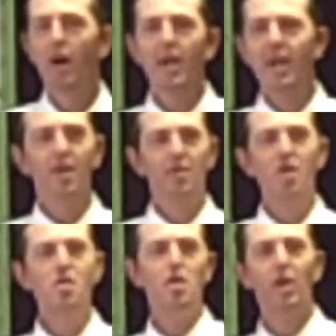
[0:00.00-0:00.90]
I ain't going to
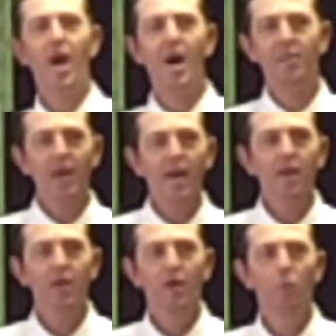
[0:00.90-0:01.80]
turn you guys
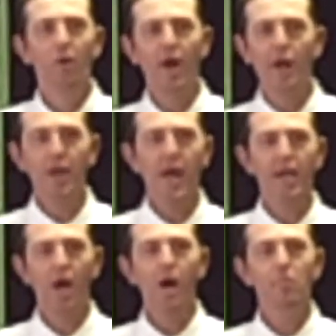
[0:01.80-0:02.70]
in when that day
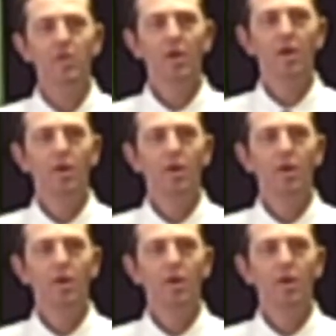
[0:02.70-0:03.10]
comes.